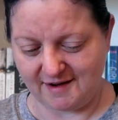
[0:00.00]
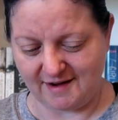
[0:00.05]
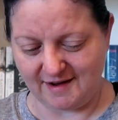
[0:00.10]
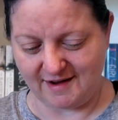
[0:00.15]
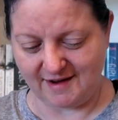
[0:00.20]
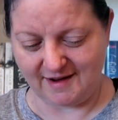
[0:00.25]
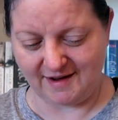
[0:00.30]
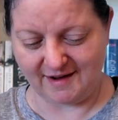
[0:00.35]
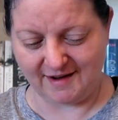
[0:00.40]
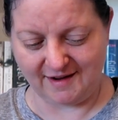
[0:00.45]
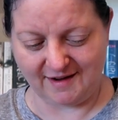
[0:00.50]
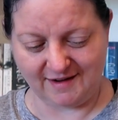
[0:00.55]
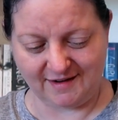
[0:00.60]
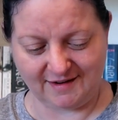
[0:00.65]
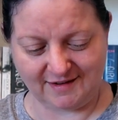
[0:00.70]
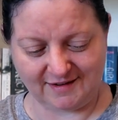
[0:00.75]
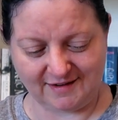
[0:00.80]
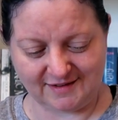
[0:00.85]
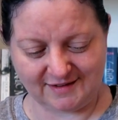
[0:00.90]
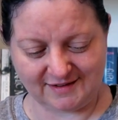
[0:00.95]

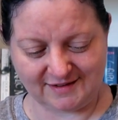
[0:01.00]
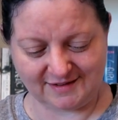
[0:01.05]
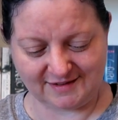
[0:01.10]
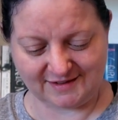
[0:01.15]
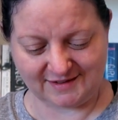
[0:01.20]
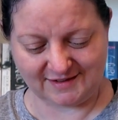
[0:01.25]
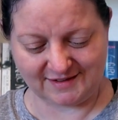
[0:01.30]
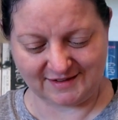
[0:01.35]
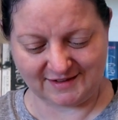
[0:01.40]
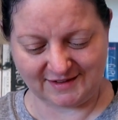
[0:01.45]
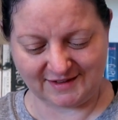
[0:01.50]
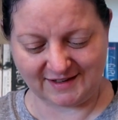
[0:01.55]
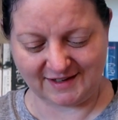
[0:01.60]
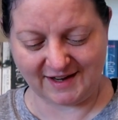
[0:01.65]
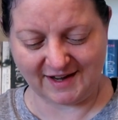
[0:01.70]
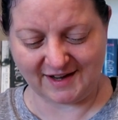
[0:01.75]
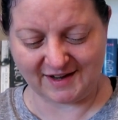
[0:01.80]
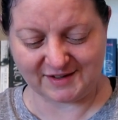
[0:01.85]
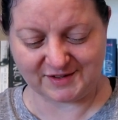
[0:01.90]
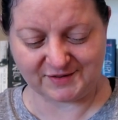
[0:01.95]
and
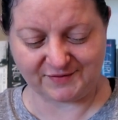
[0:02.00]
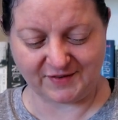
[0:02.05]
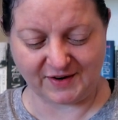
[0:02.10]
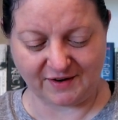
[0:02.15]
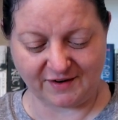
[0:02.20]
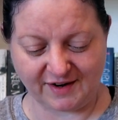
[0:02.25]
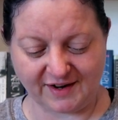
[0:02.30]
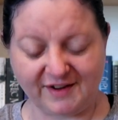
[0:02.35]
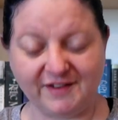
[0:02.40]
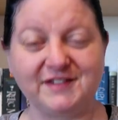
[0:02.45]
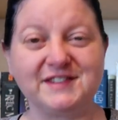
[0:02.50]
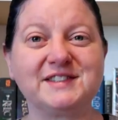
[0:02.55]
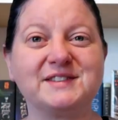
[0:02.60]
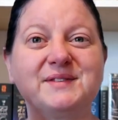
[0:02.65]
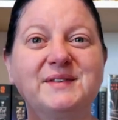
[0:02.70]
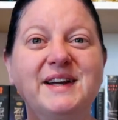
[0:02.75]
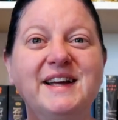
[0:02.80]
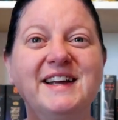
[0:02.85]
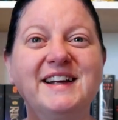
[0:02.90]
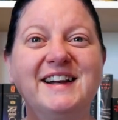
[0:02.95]
yeah it's very
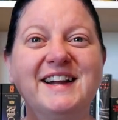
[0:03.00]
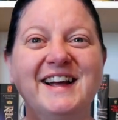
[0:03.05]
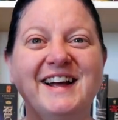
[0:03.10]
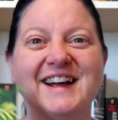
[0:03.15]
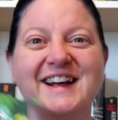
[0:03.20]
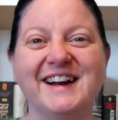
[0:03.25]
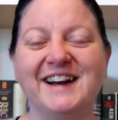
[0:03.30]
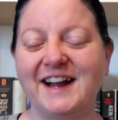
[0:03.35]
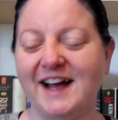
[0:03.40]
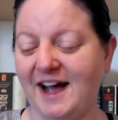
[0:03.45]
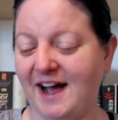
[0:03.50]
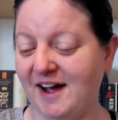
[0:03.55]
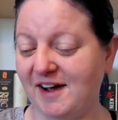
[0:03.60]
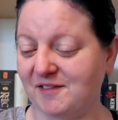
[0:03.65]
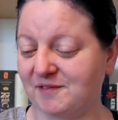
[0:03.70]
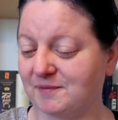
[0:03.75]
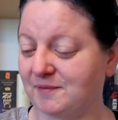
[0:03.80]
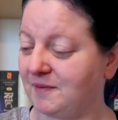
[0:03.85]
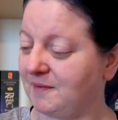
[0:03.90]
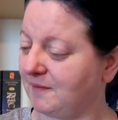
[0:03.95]
sweet and
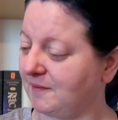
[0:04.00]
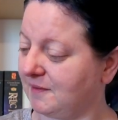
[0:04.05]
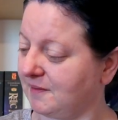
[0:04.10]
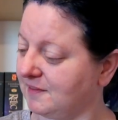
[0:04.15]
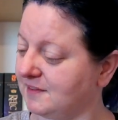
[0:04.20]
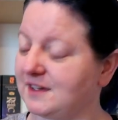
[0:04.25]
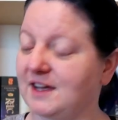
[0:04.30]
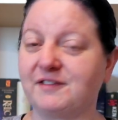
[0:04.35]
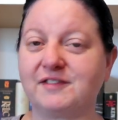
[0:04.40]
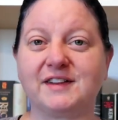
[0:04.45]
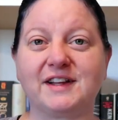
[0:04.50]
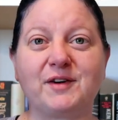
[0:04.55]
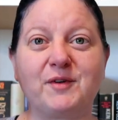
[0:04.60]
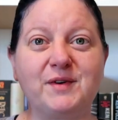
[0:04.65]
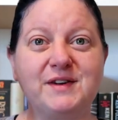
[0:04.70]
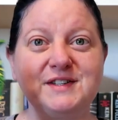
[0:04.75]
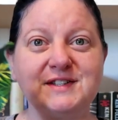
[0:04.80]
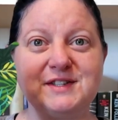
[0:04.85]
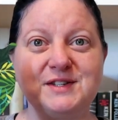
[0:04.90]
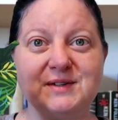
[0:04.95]
I'm definitely
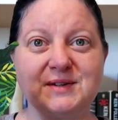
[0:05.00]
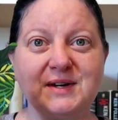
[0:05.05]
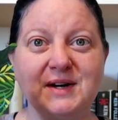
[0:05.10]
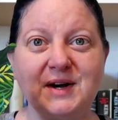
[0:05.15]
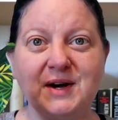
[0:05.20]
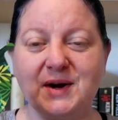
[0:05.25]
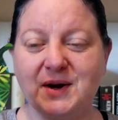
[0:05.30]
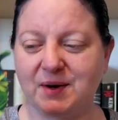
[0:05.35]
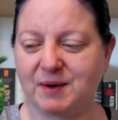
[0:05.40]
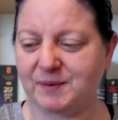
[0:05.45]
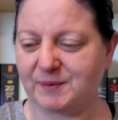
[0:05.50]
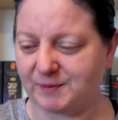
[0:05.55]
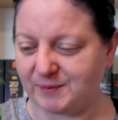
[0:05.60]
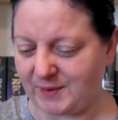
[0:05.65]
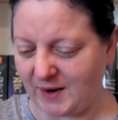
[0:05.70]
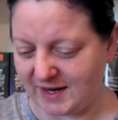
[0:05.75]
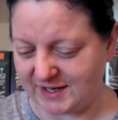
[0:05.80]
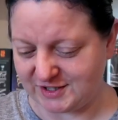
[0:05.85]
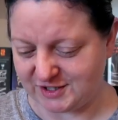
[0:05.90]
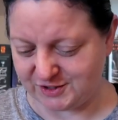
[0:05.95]
going to
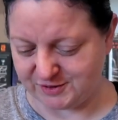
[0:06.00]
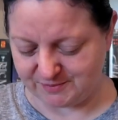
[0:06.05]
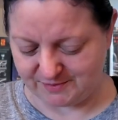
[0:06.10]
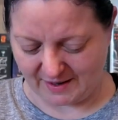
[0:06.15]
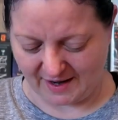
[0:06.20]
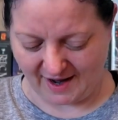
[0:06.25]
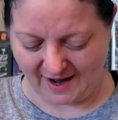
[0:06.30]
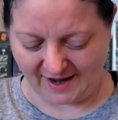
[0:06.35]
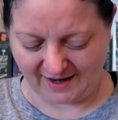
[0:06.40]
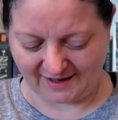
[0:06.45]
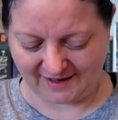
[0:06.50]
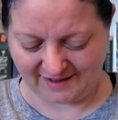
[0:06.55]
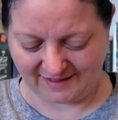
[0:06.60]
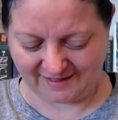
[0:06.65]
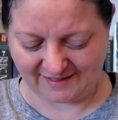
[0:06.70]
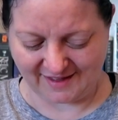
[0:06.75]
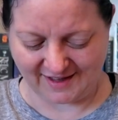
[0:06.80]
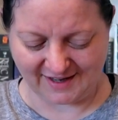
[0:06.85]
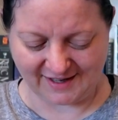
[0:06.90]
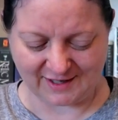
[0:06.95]
write you back
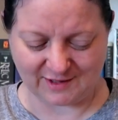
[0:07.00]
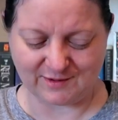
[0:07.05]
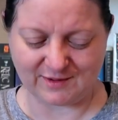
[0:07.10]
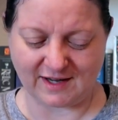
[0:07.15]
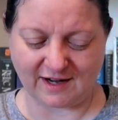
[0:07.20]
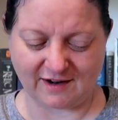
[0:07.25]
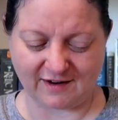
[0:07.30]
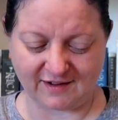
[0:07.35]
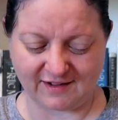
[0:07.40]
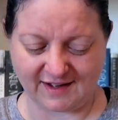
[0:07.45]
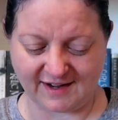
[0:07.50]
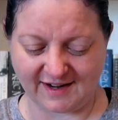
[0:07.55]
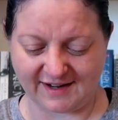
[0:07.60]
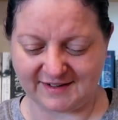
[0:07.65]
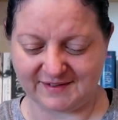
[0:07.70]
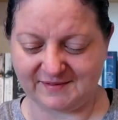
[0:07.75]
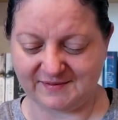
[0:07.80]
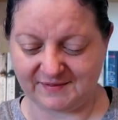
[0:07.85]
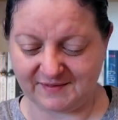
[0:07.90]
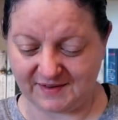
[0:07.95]
thank you
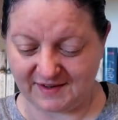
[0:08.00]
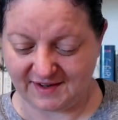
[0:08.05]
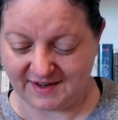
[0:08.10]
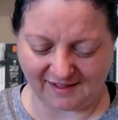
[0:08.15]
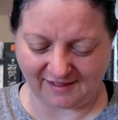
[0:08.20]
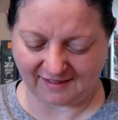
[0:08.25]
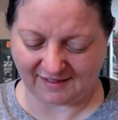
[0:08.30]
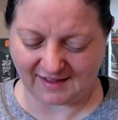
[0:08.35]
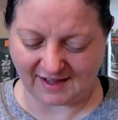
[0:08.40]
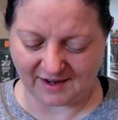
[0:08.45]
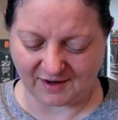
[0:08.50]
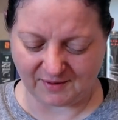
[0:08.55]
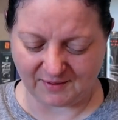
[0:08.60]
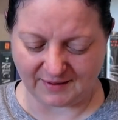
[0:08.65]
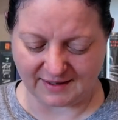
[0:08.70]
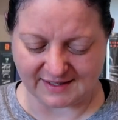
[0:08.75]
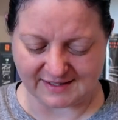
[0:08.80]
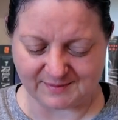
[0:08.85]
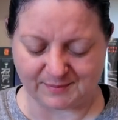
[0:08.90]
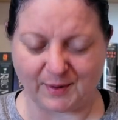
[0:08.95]
Caroline it
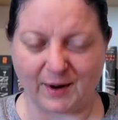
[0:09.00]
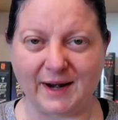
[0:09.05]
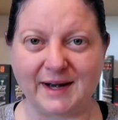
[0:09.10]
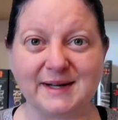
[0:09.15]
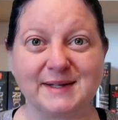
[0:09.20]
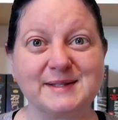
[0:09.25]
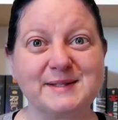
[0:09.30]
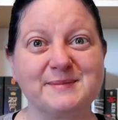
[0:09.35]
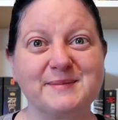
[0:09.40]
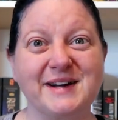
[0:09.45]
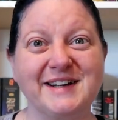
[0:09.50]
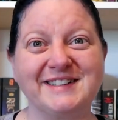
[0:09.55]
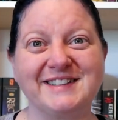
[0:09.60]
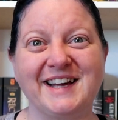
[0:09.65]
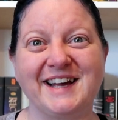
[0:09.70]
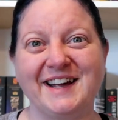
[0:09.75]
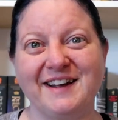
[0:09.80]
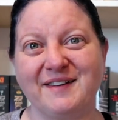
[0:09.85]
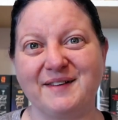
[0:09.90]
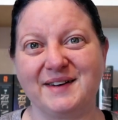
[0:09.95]
always brightens my
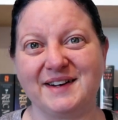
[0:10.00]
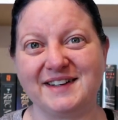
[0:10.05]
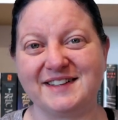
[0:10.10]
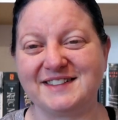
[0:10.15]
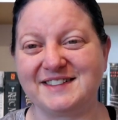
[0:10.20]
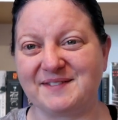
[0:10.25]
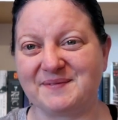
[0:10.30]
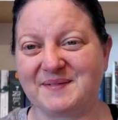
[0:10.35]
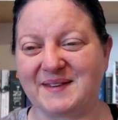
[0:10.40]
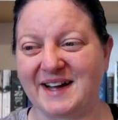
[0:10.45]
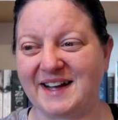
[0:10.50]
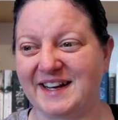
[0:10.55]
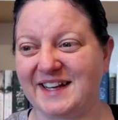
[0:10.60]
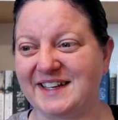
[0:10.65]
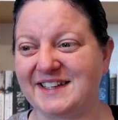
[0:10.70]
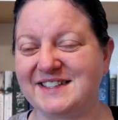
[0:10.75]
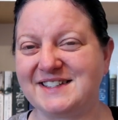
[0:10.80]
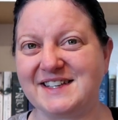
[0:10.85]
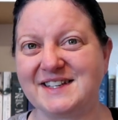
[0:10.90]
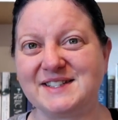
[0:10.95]
day when
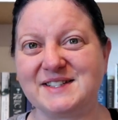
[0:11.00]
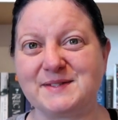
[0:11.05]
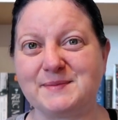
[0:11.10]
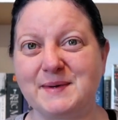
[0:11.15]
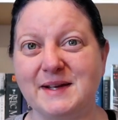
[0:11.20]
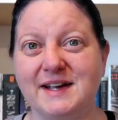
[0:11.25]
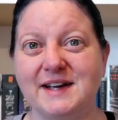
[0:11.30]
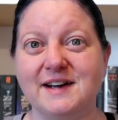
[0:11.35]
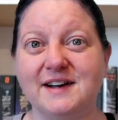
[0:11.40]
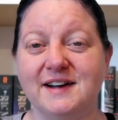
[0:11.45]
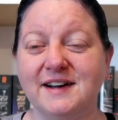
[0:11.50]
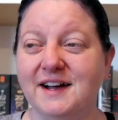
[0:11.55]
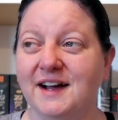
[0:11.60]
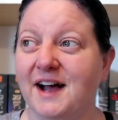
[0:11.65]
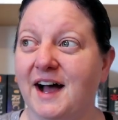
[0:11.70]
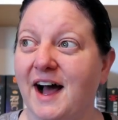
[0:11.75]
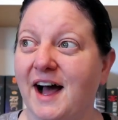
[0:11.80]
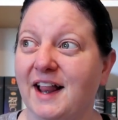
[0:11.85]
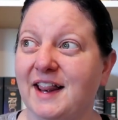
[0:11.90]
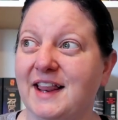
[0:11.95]
somebody sends me a,
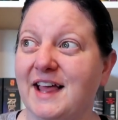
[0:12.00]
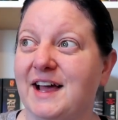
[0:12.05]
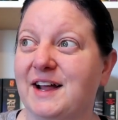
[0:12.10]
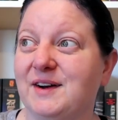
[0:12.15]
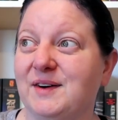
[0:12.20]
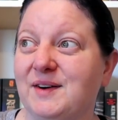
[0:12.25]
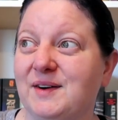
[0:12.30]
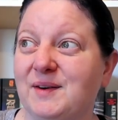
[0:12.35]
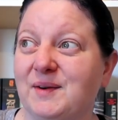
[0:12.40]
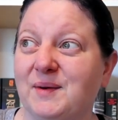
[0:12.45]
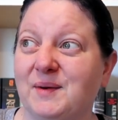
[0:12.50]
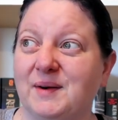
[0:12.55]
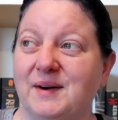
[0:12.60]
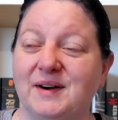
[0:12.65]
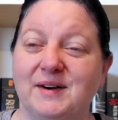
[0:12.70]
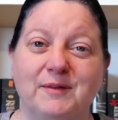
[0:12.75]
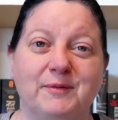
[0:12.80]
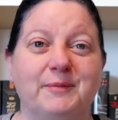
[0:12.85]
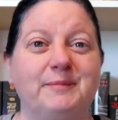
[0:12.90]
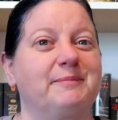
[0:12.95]
a letter
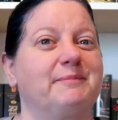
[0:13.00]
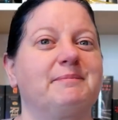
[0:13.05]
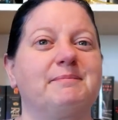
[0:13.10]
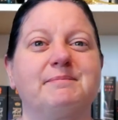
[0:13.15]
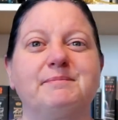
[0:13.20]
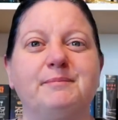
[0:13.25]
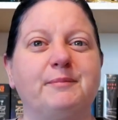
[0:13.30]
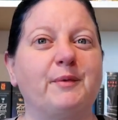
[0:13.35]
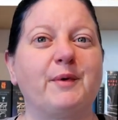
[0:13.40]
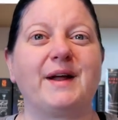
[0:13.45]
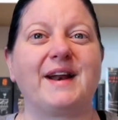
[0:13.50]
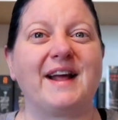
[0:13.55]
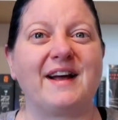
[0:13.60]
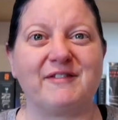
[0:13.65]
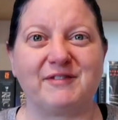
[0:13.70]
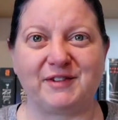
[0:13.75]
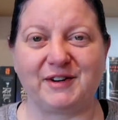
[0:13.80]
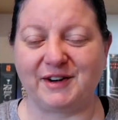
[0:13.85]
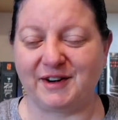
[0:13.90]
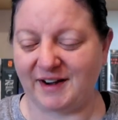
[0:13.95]
or
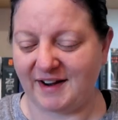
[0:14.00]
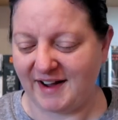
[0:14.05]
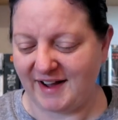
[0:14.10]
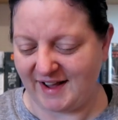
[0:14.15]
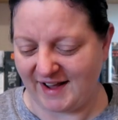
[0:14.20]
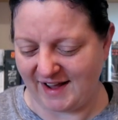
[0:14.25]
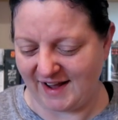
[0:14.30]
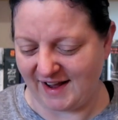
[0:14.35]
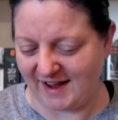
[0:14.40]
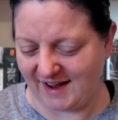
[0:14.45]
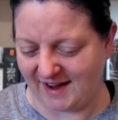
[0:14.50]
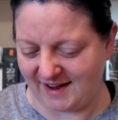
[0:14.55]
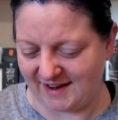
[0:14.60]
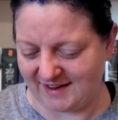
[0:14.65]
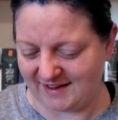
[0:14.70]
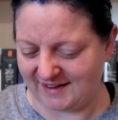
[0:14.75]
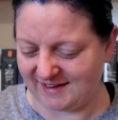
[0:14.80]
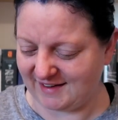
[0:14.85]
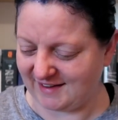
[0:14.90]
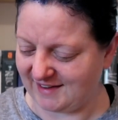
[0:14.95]
whatever
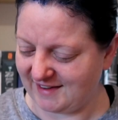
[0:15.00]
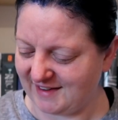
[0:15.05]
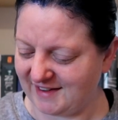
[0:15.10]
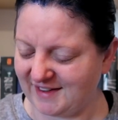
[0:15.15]
and